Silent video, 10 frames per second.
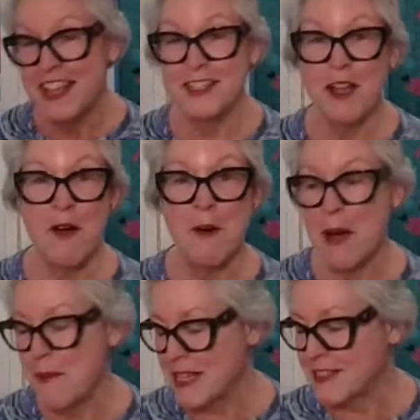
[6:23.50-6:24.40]

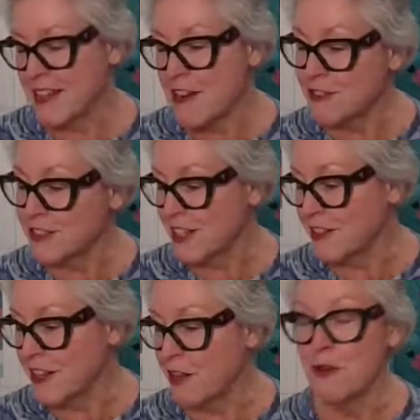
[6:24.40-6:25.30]
So my schedule's a
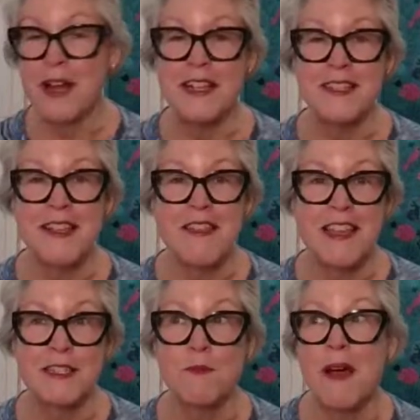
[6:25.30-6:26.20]
little crazy
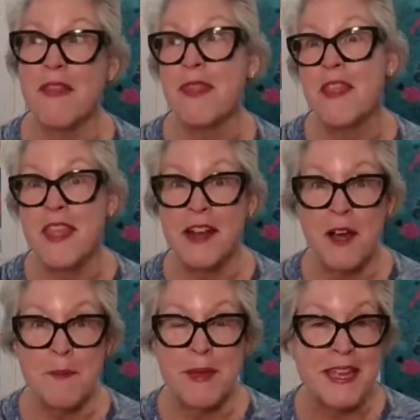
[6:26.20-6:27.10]
this month, and then
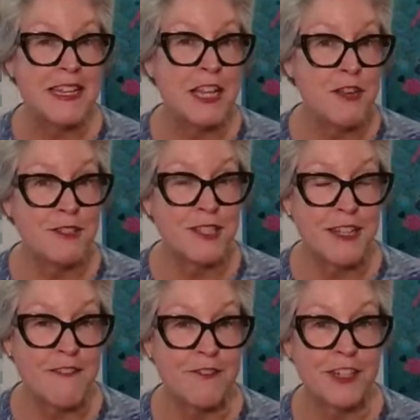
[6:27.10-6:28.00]
I'll be in
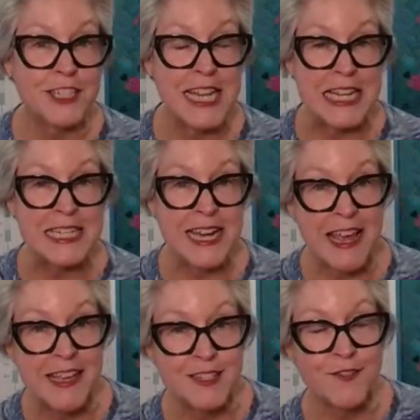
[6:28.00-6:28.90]
Houston for 10
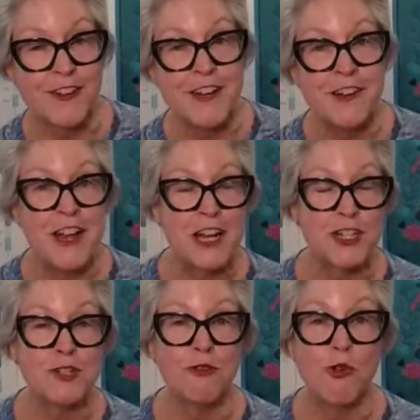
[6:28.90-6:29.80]
days for
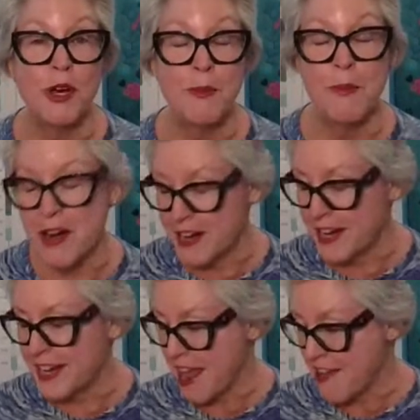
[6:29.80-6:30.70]
International Quilt
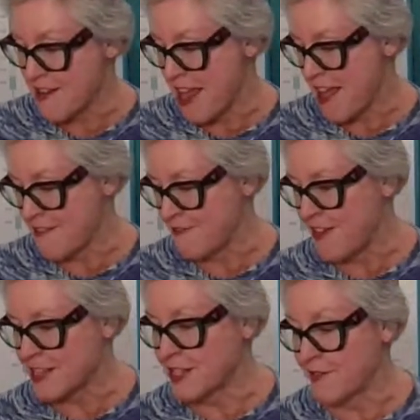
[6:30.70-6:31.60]
Market and
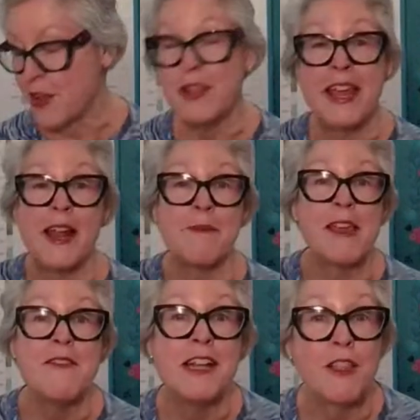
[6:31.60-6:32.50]
Festival, and I'm
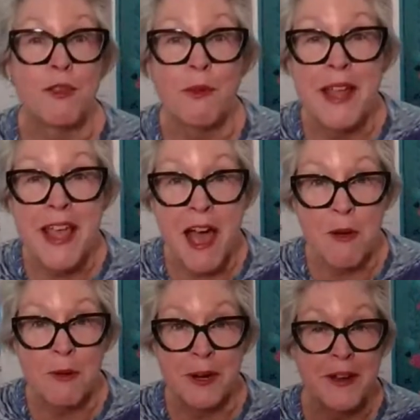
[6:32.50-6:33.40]
giving a
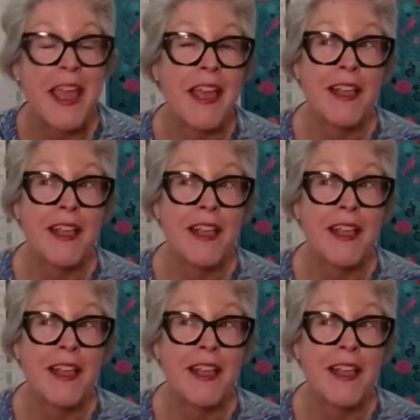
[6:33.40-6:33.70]
3-hour